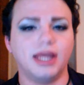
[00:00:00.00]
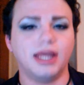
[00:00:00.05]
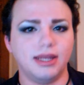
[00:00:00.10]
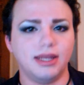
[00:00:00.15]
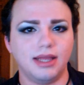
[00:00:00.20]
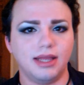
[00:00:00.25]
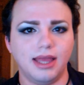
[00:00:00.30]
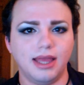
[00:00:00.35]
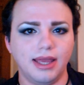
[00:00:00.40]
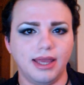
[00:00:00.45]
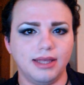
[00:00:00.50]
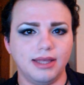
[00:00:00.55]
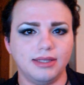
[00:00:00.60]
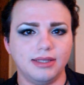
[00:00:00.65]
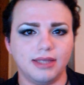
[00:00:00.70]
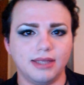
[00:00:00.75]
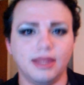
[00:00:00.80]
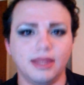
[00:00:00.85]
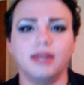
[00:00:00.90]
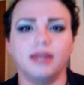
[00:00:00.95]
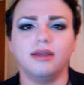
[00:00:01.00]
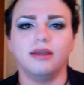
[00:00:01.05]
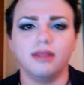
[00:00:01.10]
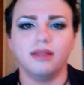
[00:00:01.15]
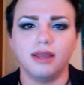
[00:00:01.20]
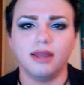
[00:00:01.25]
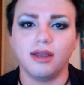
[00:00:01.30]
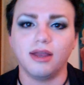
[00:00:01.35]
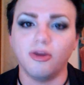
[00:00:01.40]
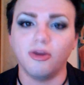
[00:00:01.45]
China Glaze, and then I
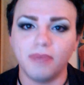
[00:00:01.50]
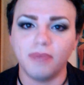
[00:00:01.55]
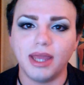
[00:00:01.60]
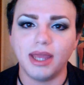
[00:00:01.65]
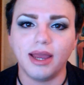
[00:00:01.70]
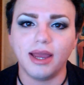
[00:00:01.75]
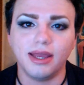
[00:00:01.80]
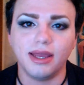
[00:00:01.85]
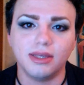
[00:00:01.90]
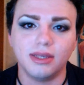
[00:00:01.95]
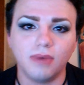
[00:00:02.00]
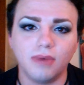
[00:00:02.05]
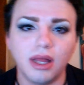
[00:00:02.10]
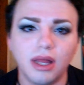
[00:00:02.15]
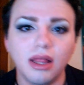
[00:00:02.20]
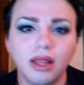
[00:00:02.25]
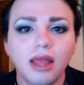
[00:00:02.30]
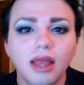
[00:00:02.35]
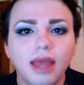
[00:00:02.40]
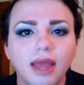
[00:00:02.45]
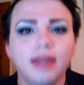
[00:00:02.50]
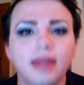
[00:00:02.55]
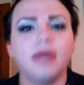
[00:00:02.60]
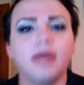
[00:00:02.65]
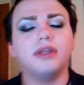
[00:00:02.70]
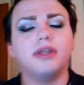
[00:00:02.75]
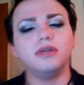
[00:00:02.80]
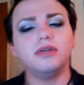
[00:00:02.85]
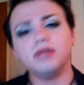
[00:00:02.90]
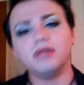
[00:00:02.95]
like OPI as well.
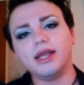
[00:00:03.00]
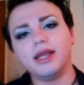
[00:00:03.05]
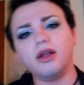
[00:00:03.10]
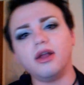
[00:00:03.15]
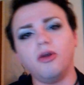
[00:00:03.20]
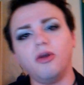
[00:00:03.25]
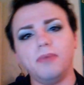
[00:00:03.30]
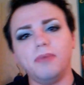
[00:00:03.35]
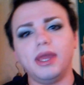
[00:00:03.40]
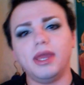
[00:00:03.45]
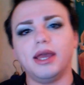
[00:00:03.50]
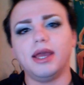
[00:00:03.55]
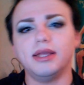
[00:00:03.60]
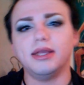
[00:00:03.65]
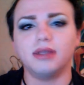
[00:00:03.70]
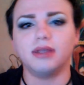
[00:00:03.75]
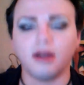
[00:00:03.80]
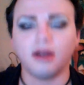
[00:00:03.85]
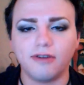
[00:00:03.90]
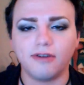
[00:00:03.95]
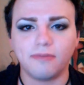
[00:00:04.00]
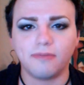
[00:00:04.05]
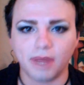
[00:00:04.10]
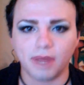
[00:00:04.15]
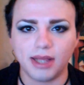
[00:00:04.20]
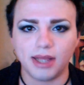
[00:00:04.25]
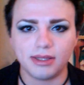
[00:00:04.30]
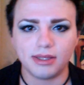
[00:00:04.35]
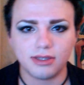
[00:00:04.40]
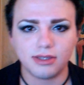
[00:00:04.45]
Now I do like OPI's off
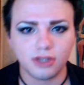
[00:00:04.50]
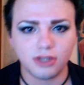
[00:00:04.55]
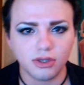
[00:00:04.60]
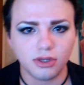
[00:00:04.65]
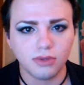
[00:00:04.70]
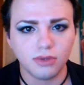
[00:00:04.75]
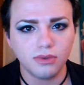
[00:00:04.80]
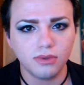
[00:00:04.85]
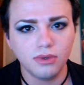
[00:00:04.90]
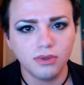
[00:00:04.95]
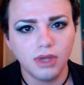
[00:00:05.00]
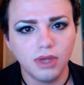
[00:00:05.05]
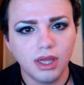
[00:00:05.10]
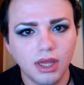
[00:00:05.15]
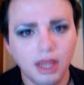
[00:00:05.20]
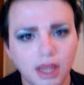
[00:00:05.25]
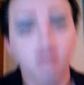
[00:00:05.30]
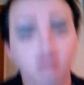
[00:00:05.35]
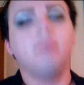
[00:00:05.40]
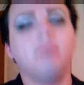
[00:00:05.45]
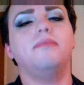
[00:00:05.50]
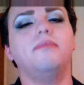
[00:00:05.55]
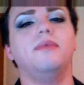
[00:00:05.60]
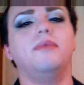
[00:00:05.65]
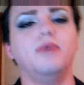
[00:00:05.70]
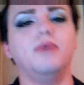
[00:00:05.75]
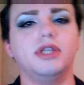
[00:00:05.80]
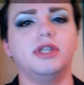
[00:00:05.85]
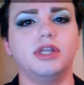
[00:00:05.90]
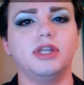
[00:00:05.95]
brands too,
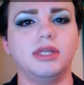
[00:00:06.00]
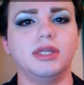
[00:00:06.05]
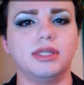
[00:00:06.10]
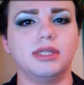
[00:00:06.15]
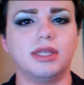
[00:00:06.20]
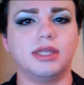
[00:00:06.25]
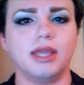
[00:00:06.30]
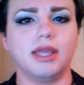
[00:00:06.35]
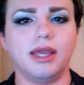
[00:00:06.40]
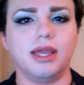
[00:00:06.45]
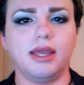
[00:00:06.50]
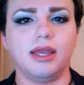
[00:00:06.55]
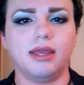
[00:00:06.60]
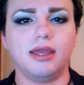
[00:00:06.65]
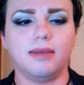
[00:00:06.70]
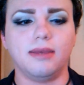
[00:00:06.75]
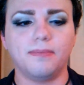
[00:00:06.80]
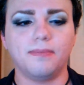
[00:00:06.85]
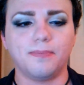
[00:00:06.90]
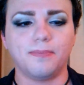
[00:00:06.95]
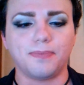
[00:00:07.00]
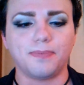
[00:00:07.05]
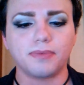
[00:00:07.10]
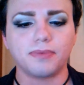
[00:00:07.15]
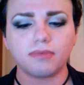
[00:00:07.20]
which is like